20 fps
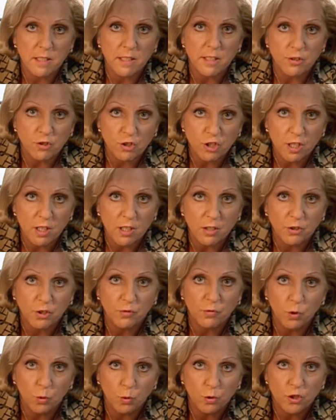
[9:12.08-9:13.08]
We discover the
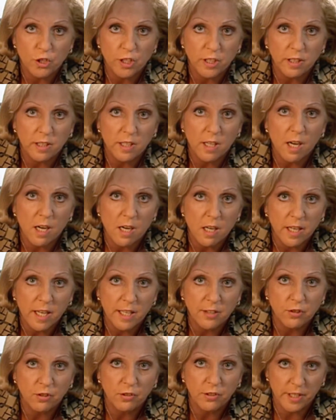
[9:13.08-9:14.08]
reality of
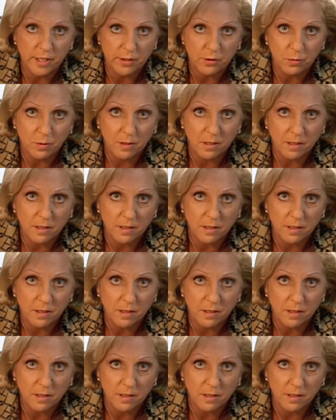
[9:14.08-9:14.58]
Archangel,